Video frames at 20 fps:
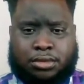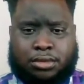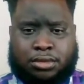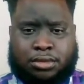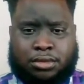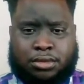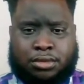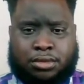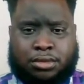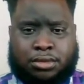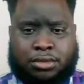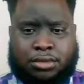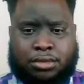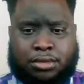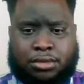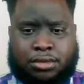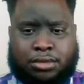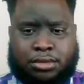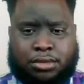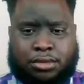
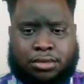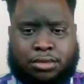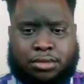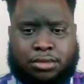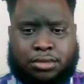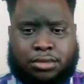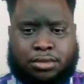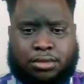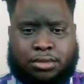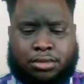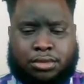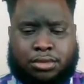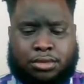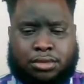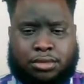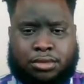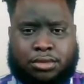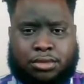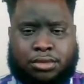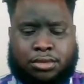
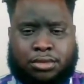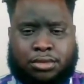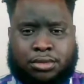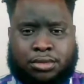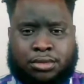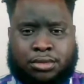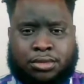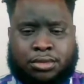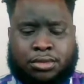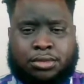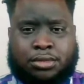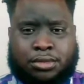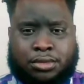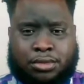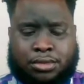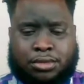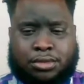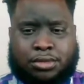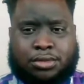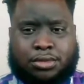
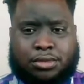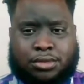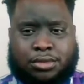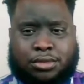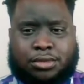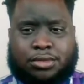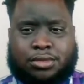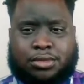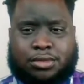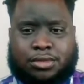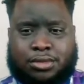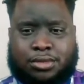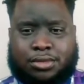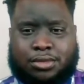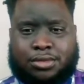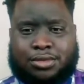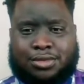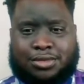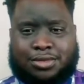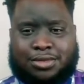
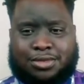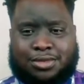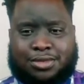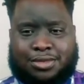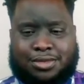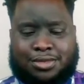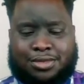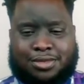(not speaking)